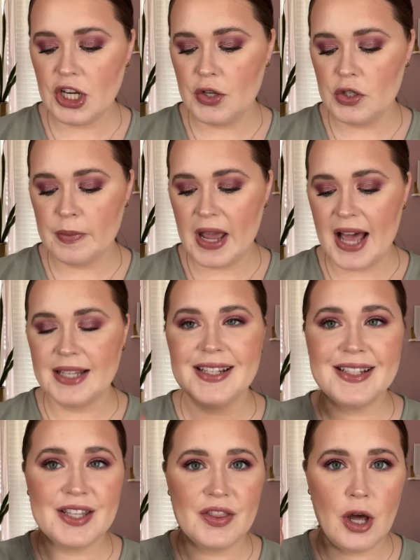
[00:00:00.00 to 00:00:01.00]
I use my
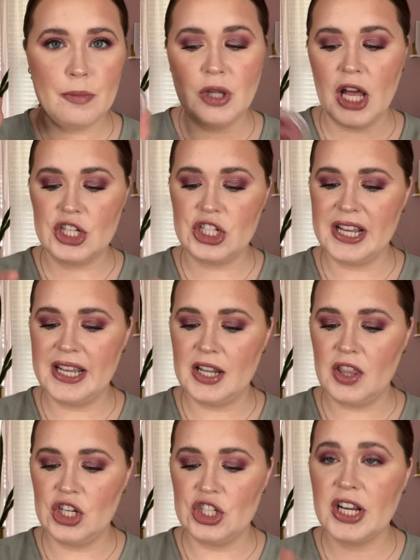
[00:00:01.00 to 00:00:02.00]
Essence The Blush in
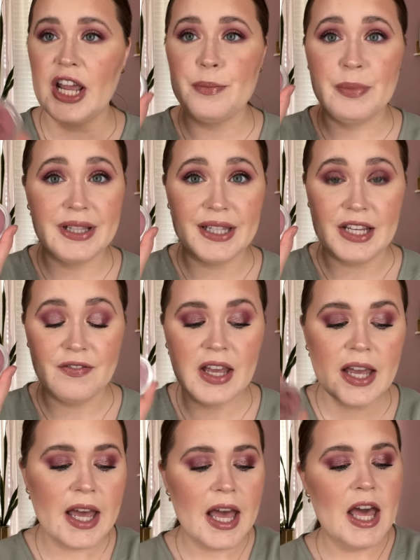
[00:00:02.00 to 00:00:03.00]
the shade Believing
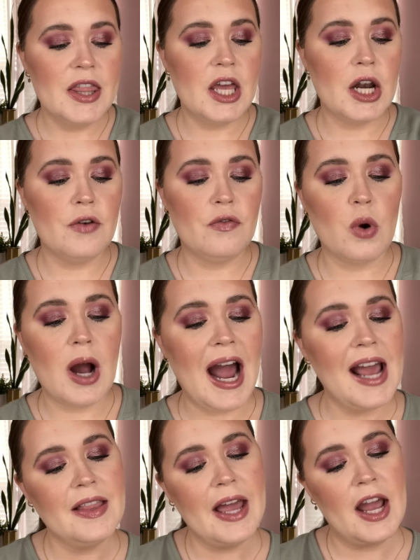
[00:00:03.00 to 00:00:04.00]
setting. Then for a
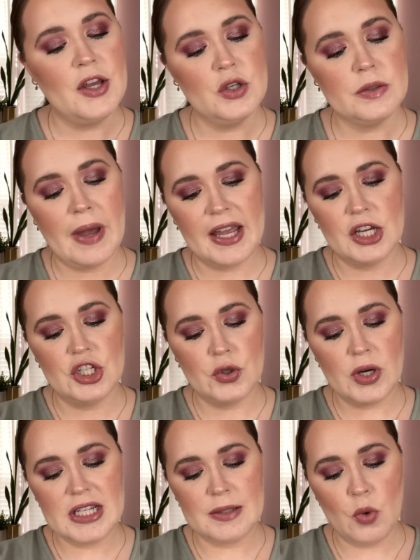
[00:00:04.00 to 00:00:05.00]
highlight, I use my
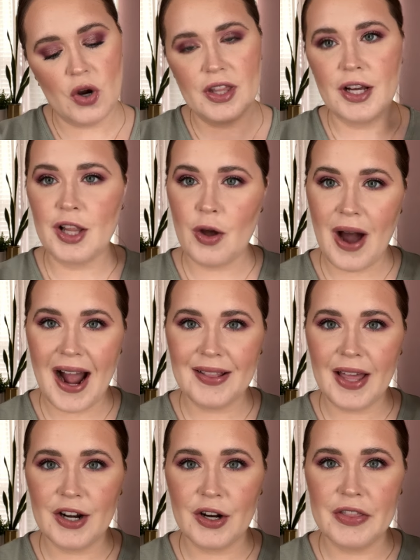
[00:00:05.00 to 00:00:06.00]
Catrice More Than Glow
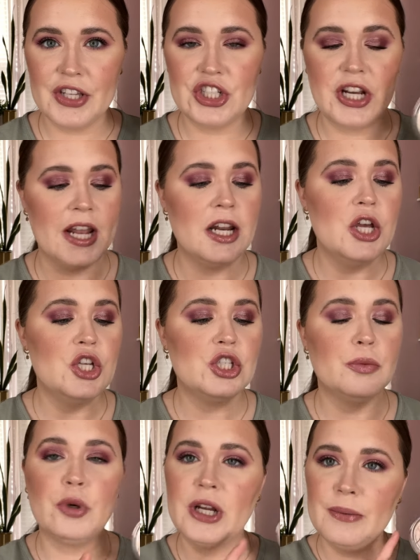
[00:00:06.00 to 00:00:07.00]
highlighter in the shade
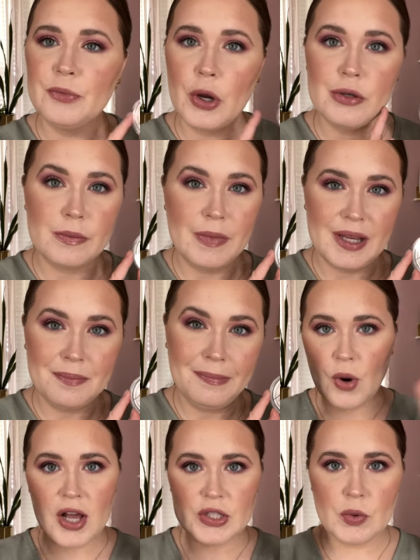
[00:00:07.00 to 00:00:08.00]
Supreme Rose Beam.
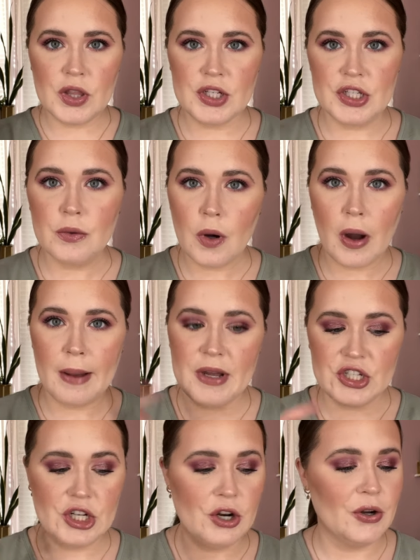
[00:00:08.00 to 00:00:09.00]
Brows were the duo I
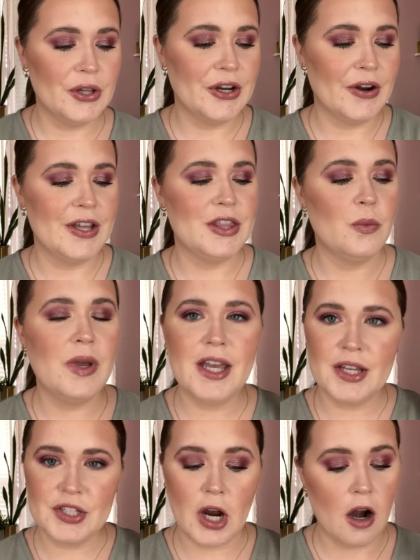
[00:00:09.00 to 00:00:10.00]
mentioned earlier in the
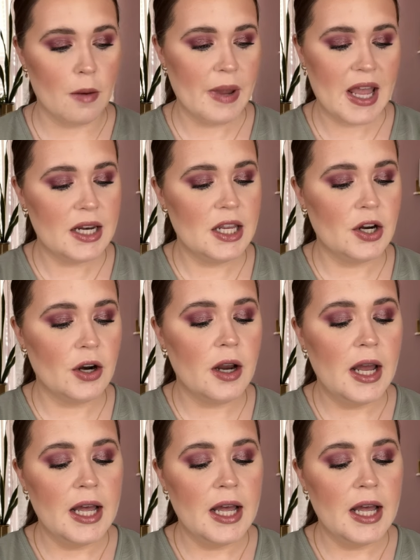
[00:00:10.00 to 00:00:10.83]
week, Tarte Maneater.